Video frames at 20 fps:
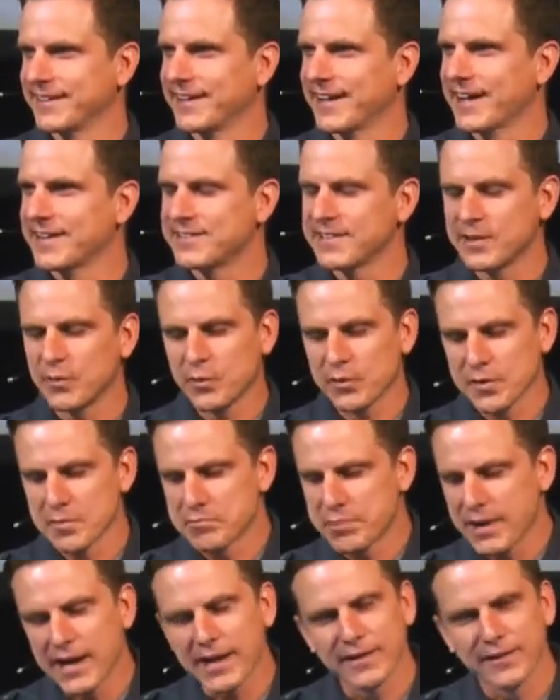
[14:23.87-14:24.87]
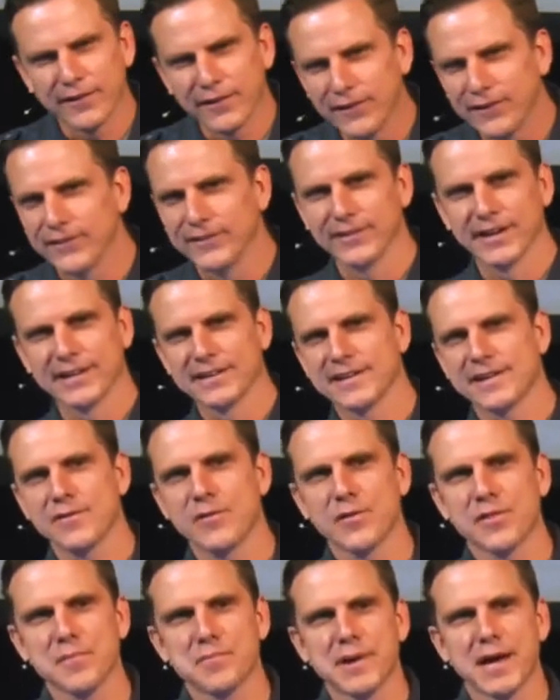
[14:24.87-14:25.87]
I did it with a bad heart. I did it
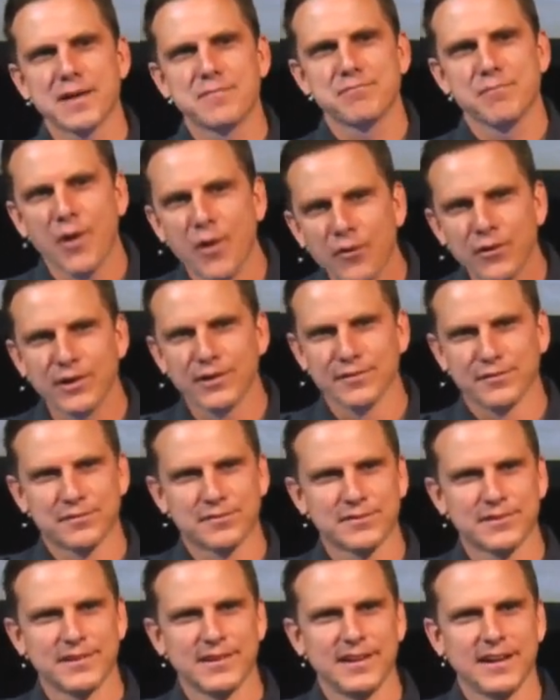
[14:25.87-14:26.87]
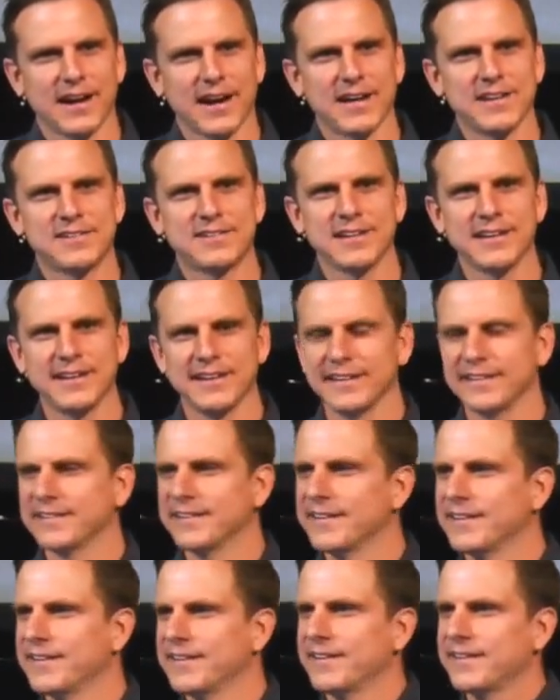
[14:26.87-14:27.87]
with a bad motive. I did it
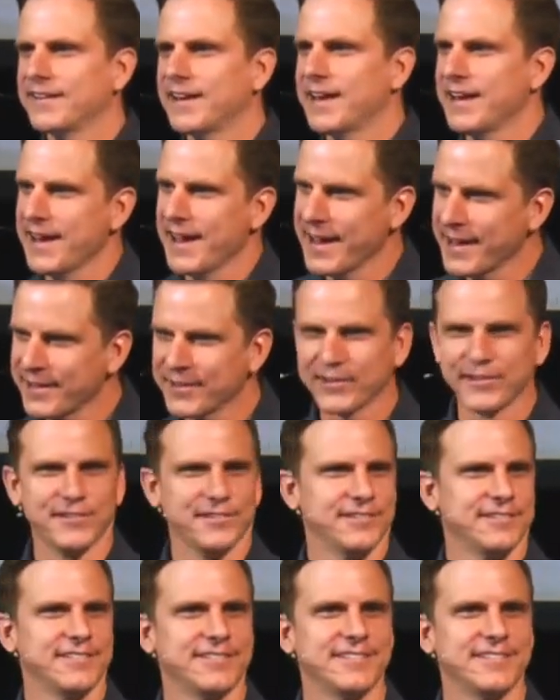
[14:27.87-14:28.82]
in anger.